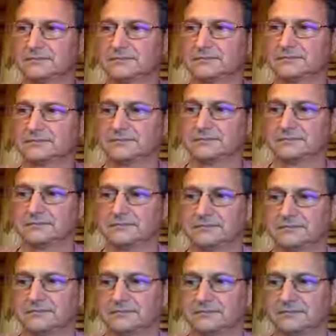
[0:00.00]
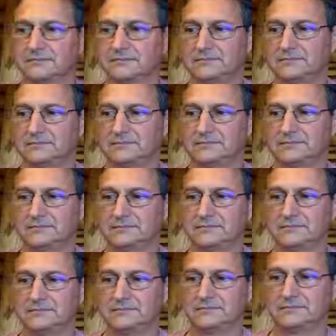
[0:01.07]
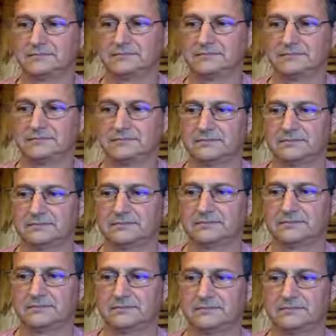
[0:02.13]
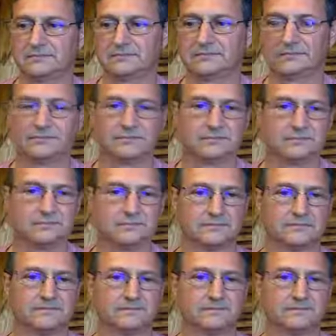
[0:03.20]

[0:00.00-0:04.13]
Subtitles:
The person shown says nothing.